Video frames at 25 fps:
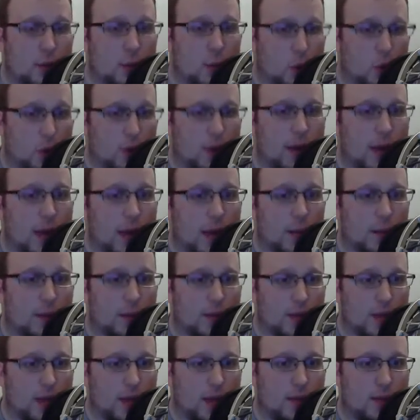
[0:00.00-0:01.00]
more
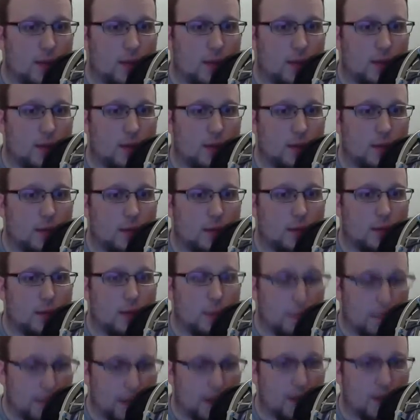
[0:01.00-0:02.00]
games than
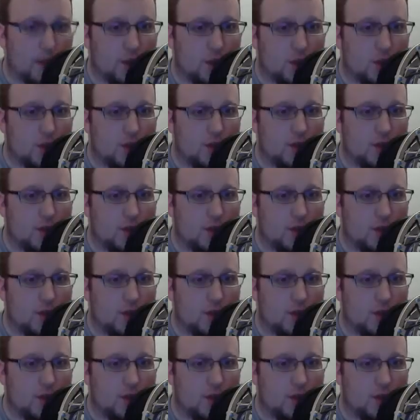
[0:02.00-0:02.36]
diminish